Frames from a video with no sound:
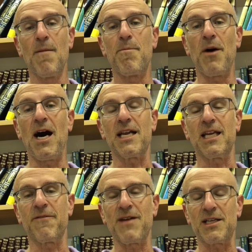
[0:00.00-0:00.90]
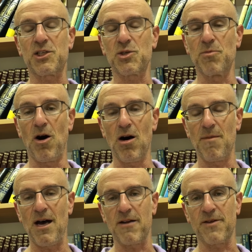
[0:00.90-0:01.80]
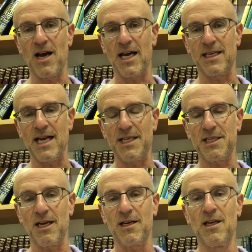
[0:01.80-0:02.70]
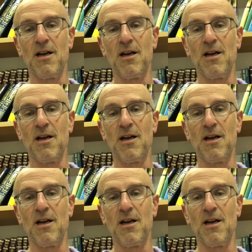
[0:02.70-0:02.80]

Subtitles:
But if that small amount of yayin nesech